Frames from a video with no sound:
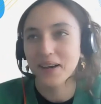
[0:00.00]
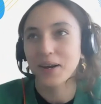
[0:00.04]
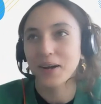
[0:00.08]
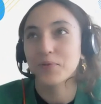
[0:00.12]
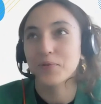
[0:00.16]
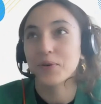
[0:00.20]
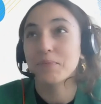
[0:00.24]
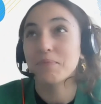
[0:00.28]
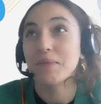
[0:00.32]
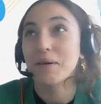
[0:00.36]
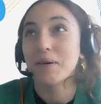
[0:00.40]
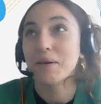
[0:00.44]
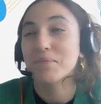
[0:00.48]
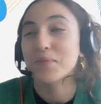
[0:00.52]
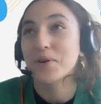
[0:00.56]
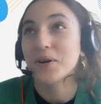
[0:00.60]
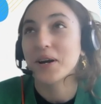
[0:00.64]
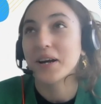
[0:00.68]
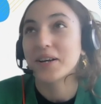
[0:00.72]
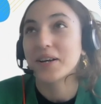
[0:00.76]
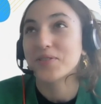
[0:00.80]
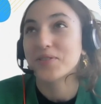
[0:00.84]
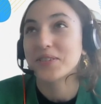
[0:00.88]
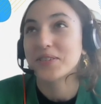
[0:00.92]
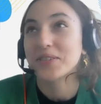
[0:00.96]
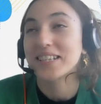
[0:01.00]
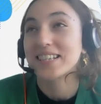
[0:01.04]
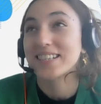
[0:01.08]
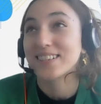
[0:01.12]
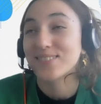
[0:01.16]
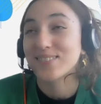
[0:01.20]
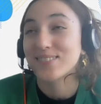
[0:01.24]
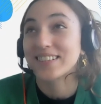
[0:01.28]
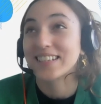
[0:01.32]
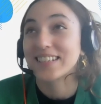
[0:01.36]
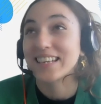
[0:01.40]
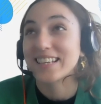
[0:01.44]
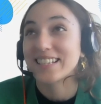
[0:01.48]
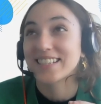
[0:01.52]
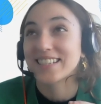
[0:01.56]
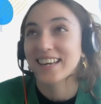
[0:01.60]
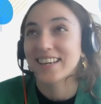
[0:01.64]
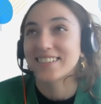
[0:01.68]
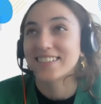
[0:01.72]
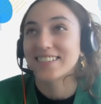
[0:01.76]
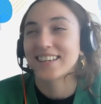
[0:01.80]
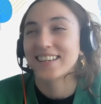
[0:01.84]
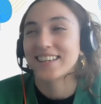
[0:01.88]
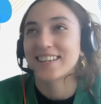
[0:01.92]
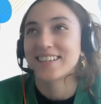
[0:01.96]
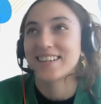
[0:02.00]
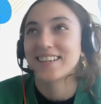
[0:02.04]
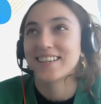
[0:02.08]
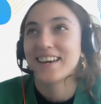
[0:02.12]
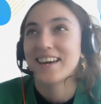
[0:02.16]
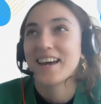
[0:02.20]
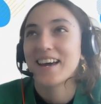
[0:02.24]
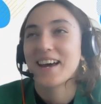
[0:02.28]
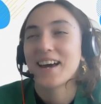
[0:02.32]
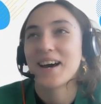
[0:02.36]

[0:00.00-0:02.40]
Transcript: I remember actually the exact day